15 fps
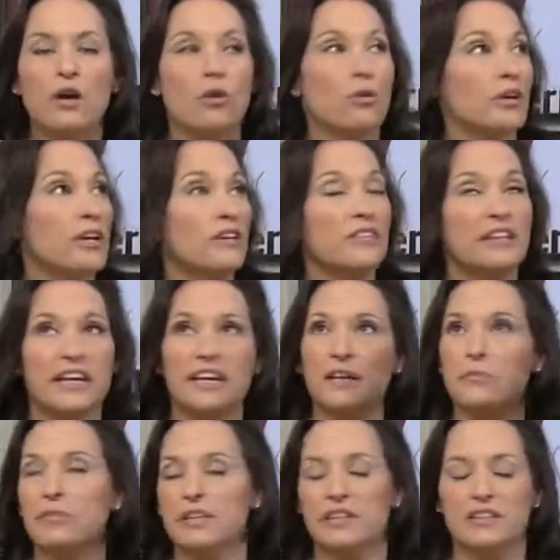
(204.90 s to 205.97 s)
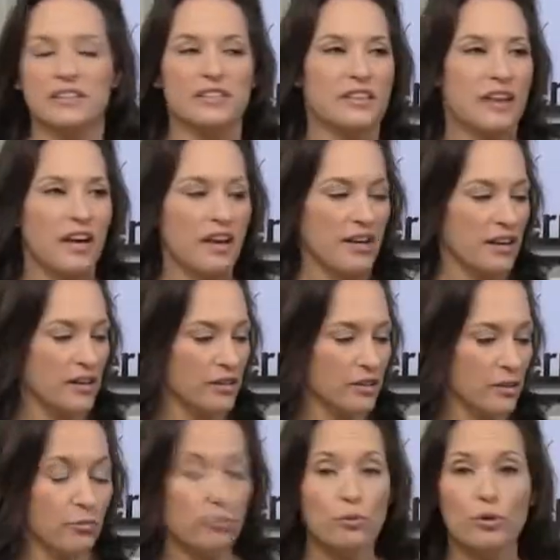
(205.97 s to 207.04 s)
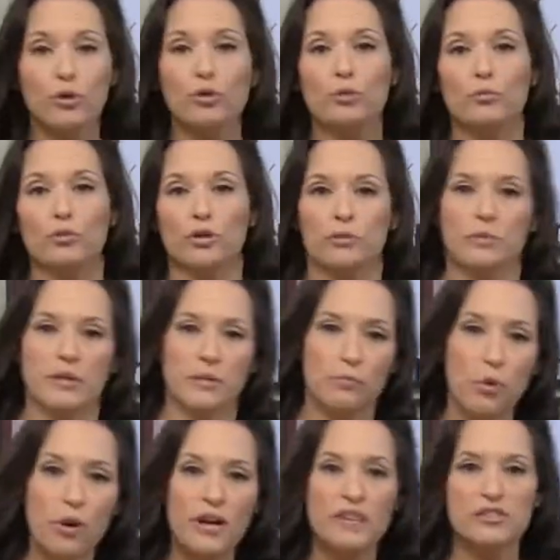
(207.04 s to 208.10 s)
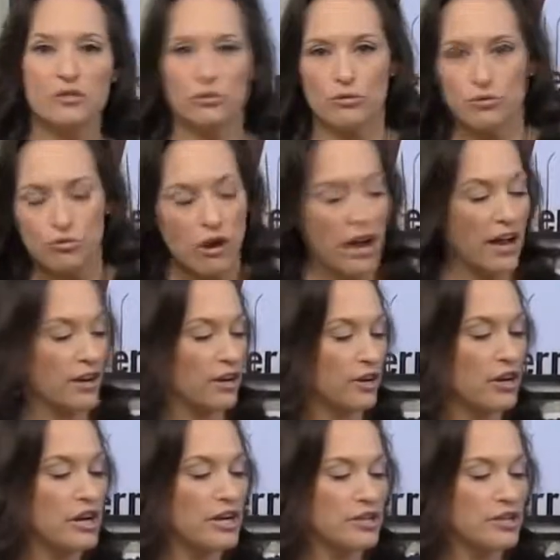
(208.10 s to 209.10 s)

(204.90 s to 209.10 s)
or even the ambient, the room could be moist or drier.